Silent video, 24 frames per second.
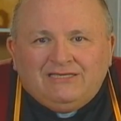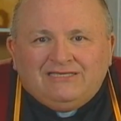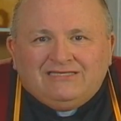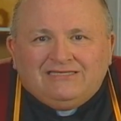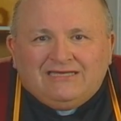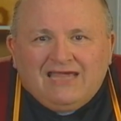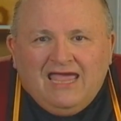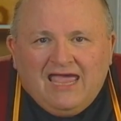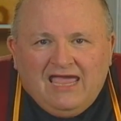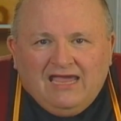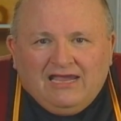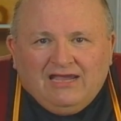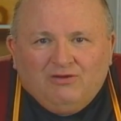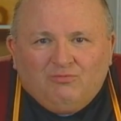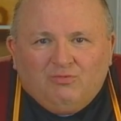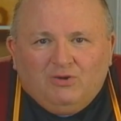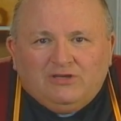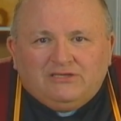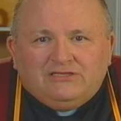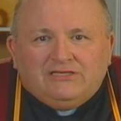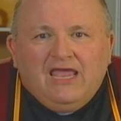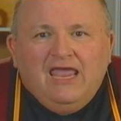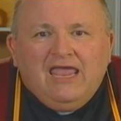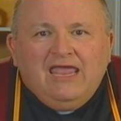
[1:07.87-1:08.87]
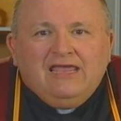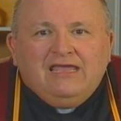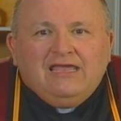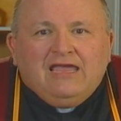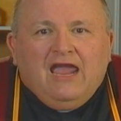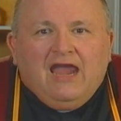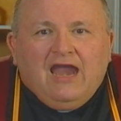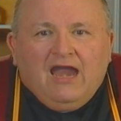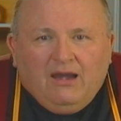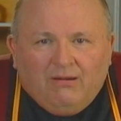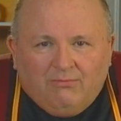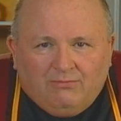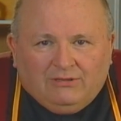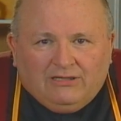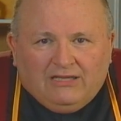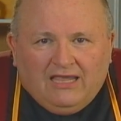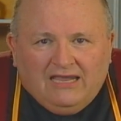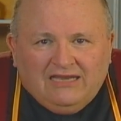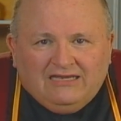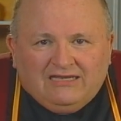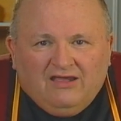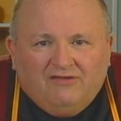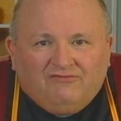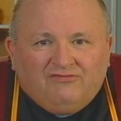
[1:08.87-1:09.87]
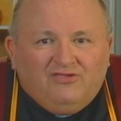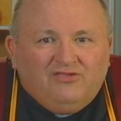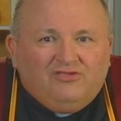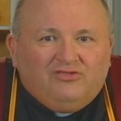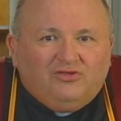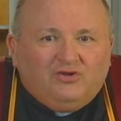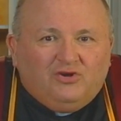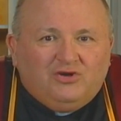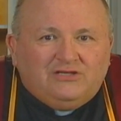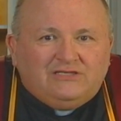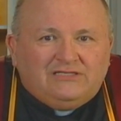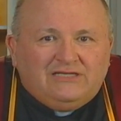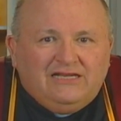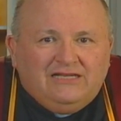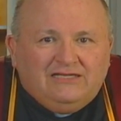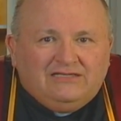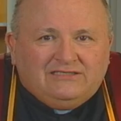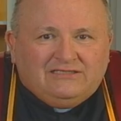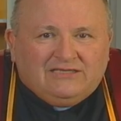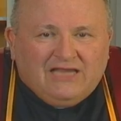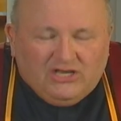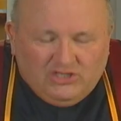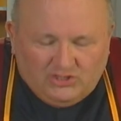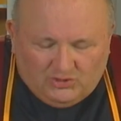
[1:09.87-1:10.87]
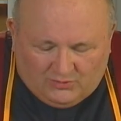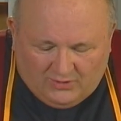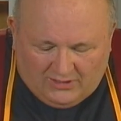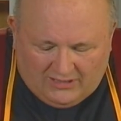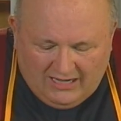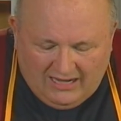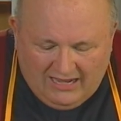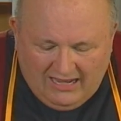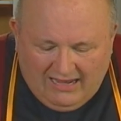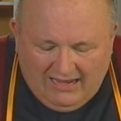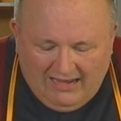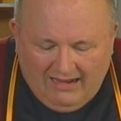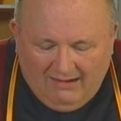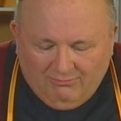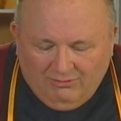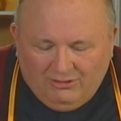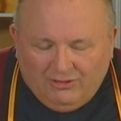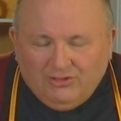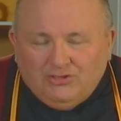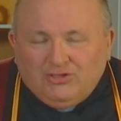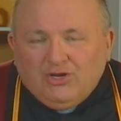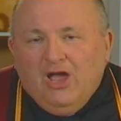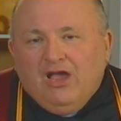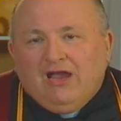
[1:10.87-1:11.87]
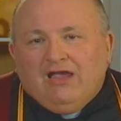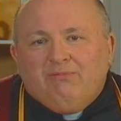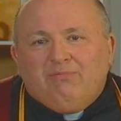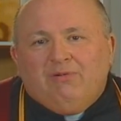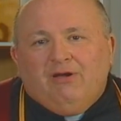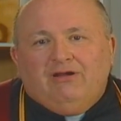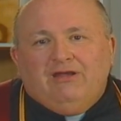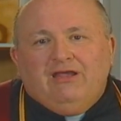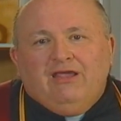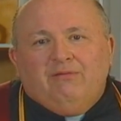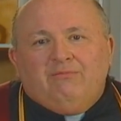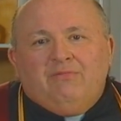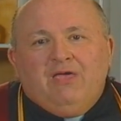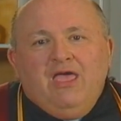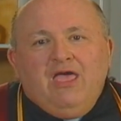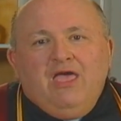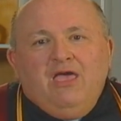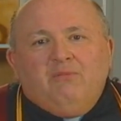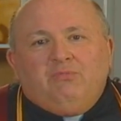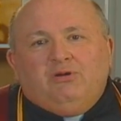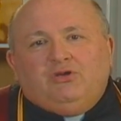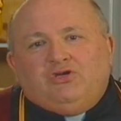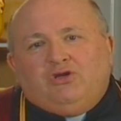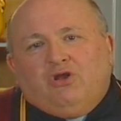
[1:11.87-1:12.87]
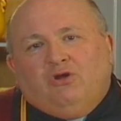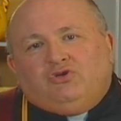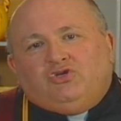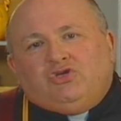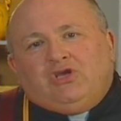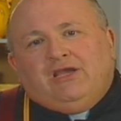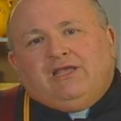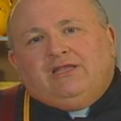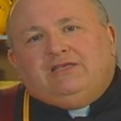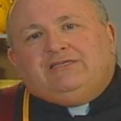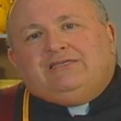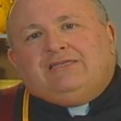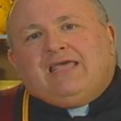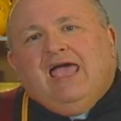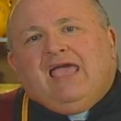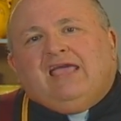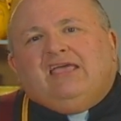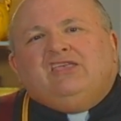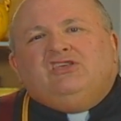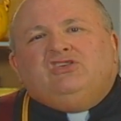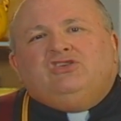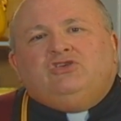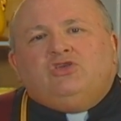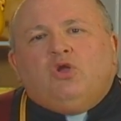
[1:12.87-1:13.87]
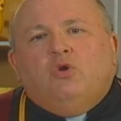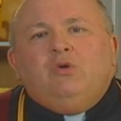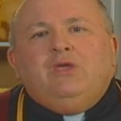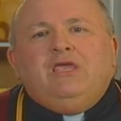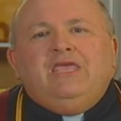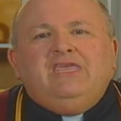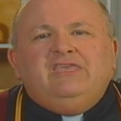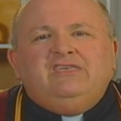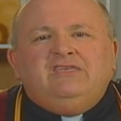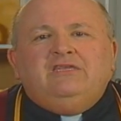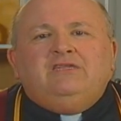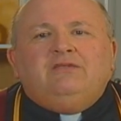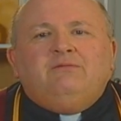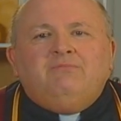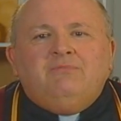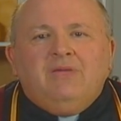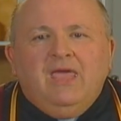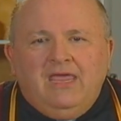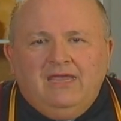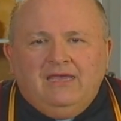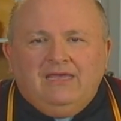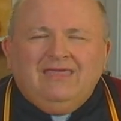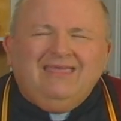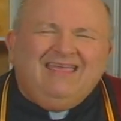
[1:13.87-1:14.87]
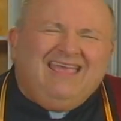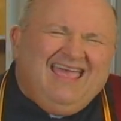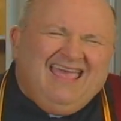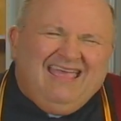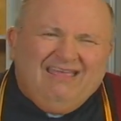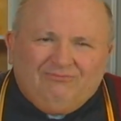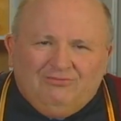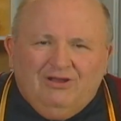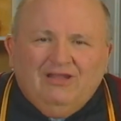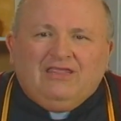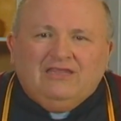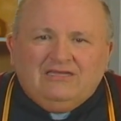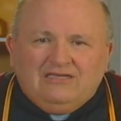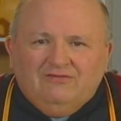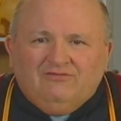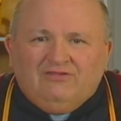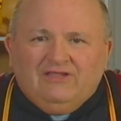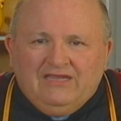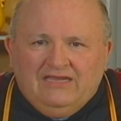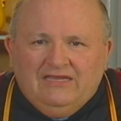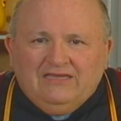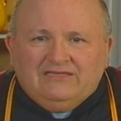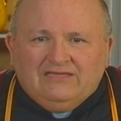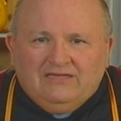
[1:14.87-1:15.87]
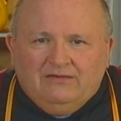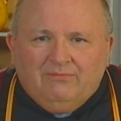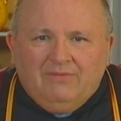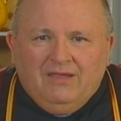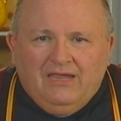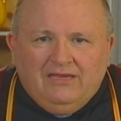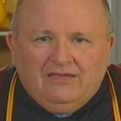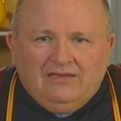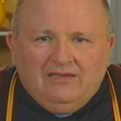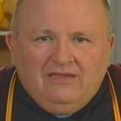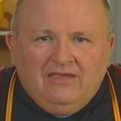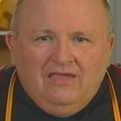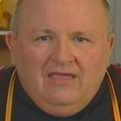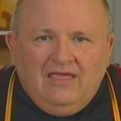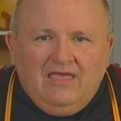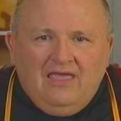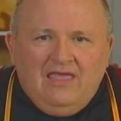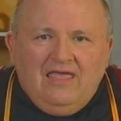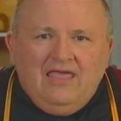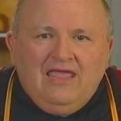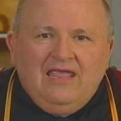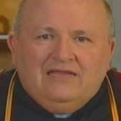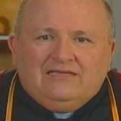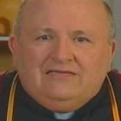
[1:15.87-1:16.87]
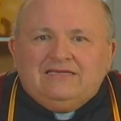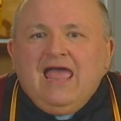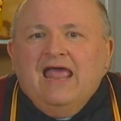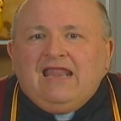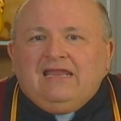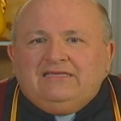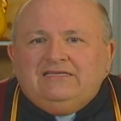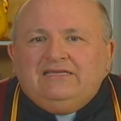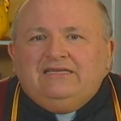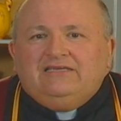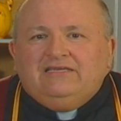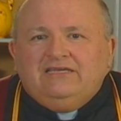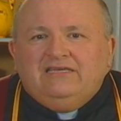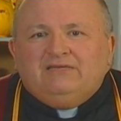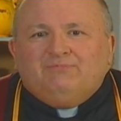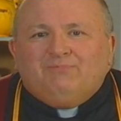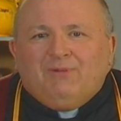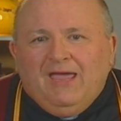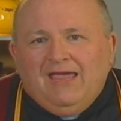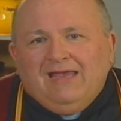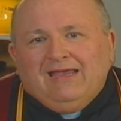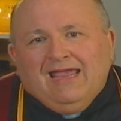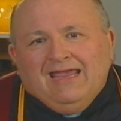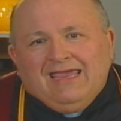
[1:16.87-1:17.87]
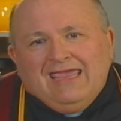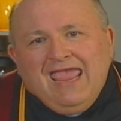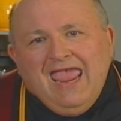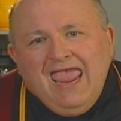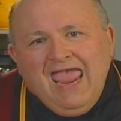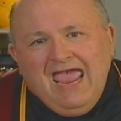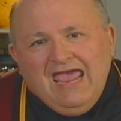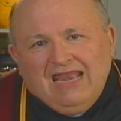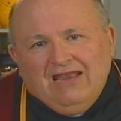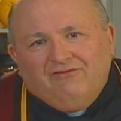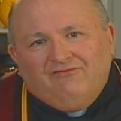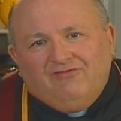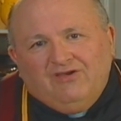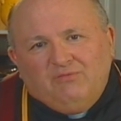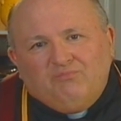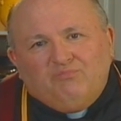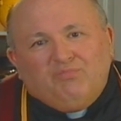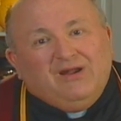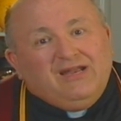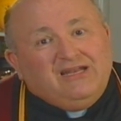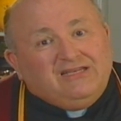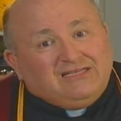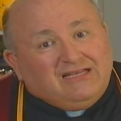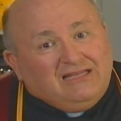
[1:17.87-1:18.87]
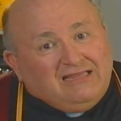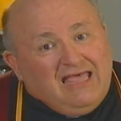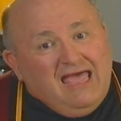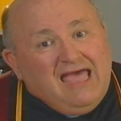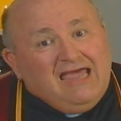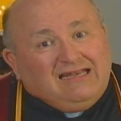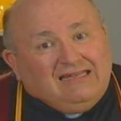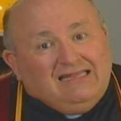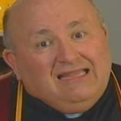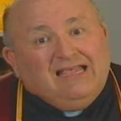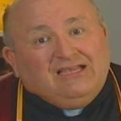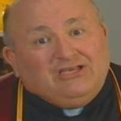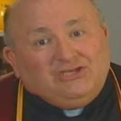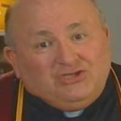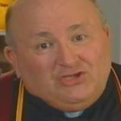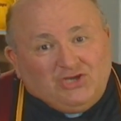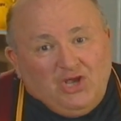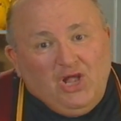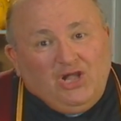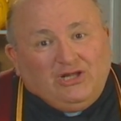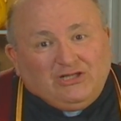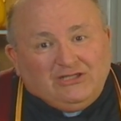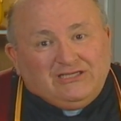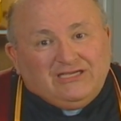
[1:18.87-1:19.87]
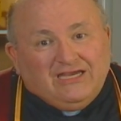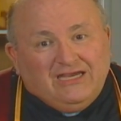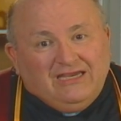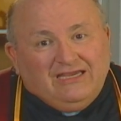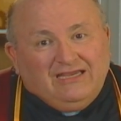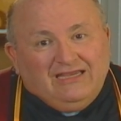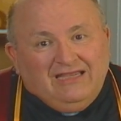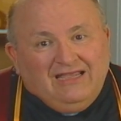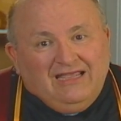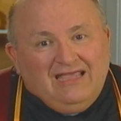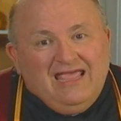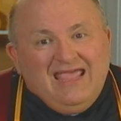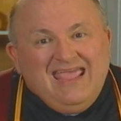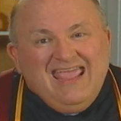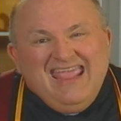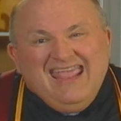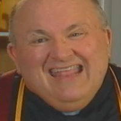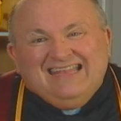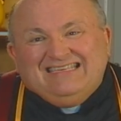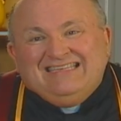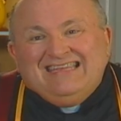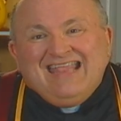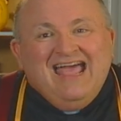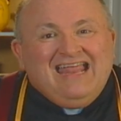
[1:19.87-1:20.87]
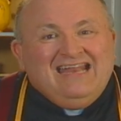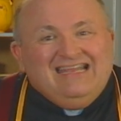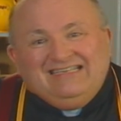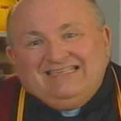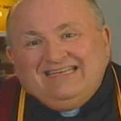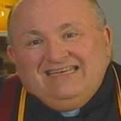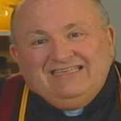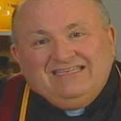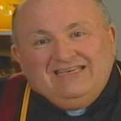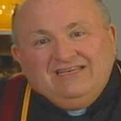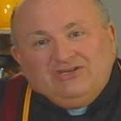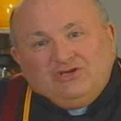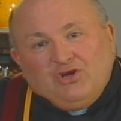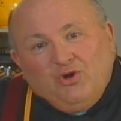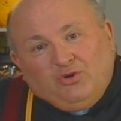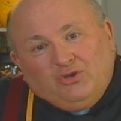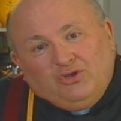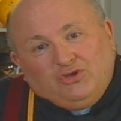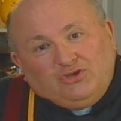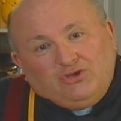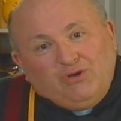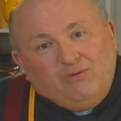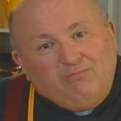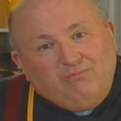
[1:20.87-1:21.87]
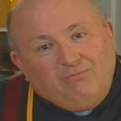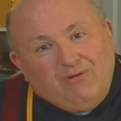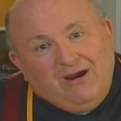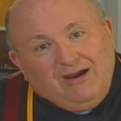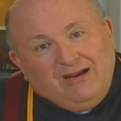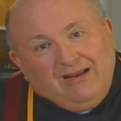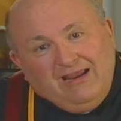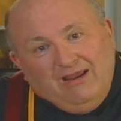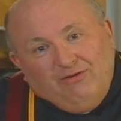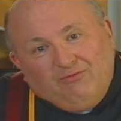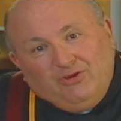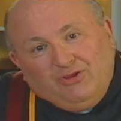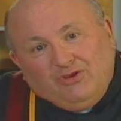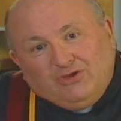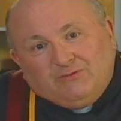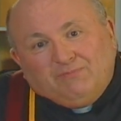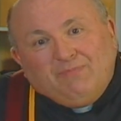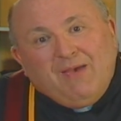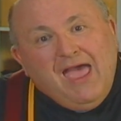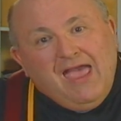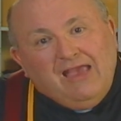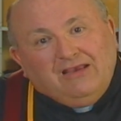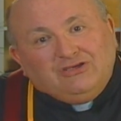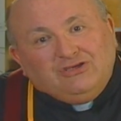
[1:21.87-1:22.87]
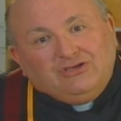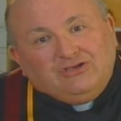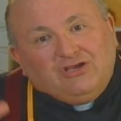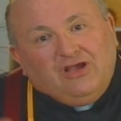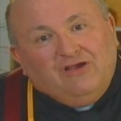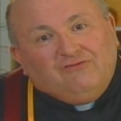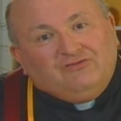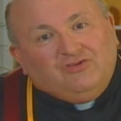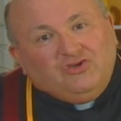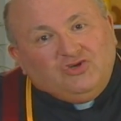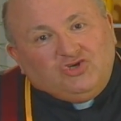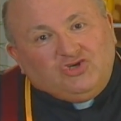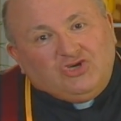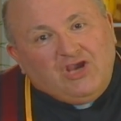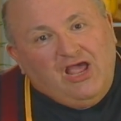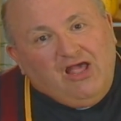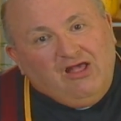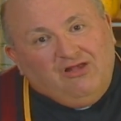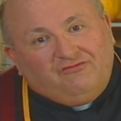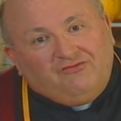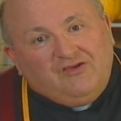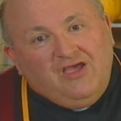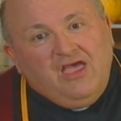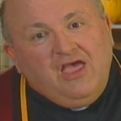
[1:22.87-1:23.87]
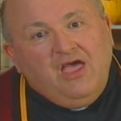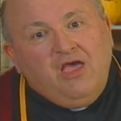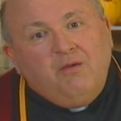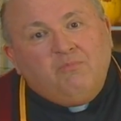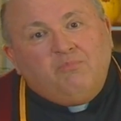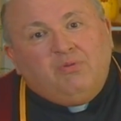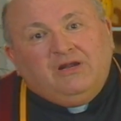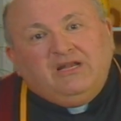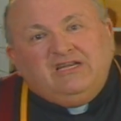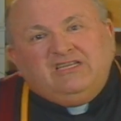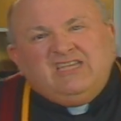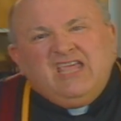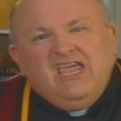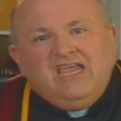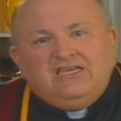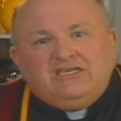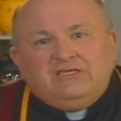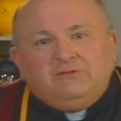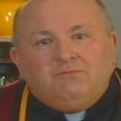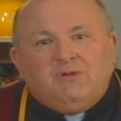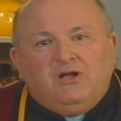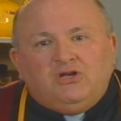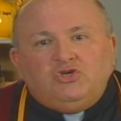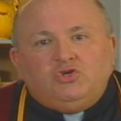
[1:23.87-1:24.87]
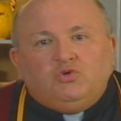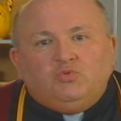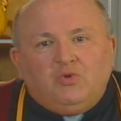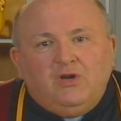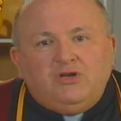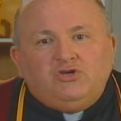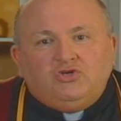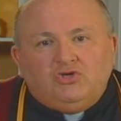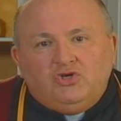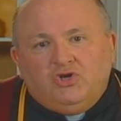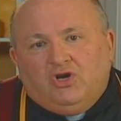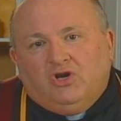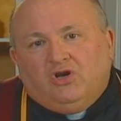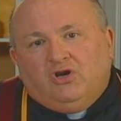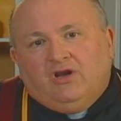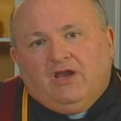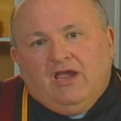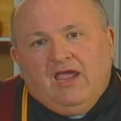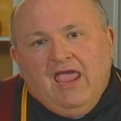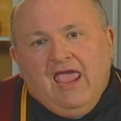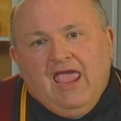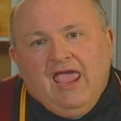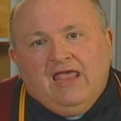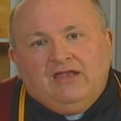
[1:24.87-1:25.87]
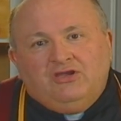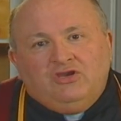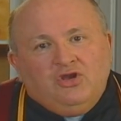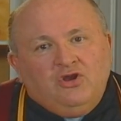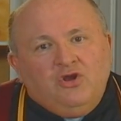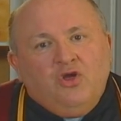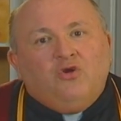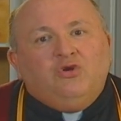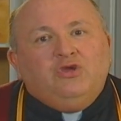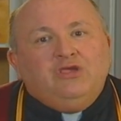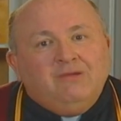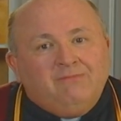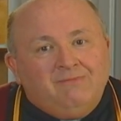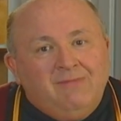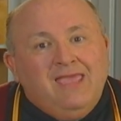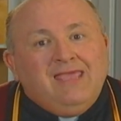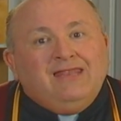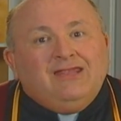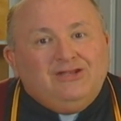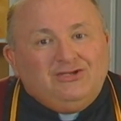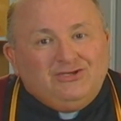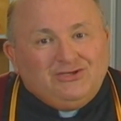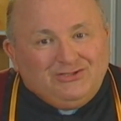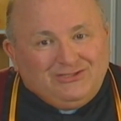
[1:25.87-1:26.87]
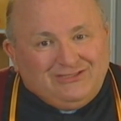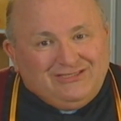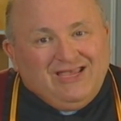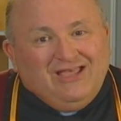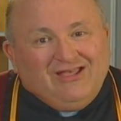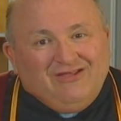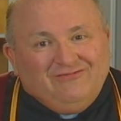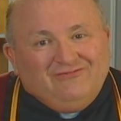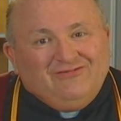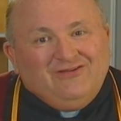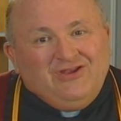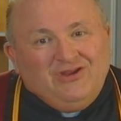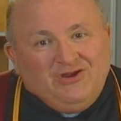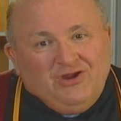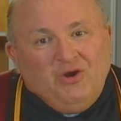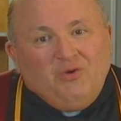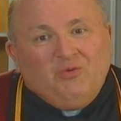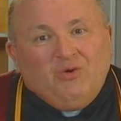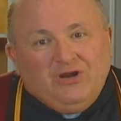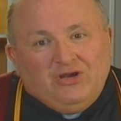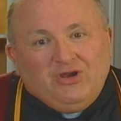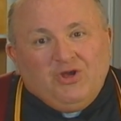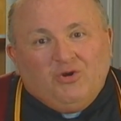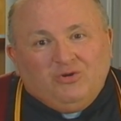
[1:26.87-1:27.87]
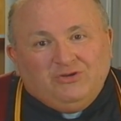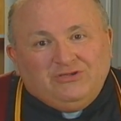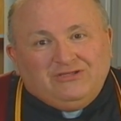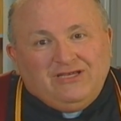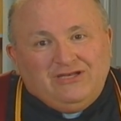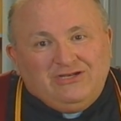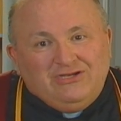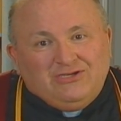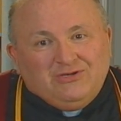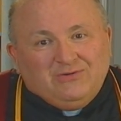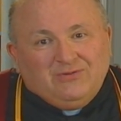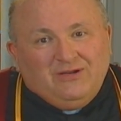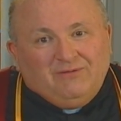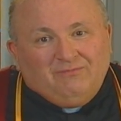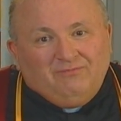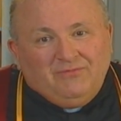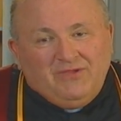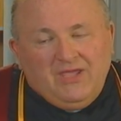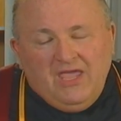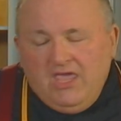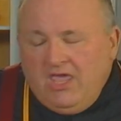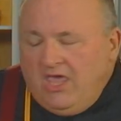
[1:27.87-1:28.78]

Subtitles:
Stock was a Carmelite of the 13th century. I'm going to talk about him. But you know, chicken stock is so easy to make, relatively easy to make. It's not as easy as buying a can of it, but it's a lot less salty. It's not as easy as going to the supermarket and getting one of those boxes off the shelf, but it tastes much richer, and you know you made it yourself and you know what goes into it.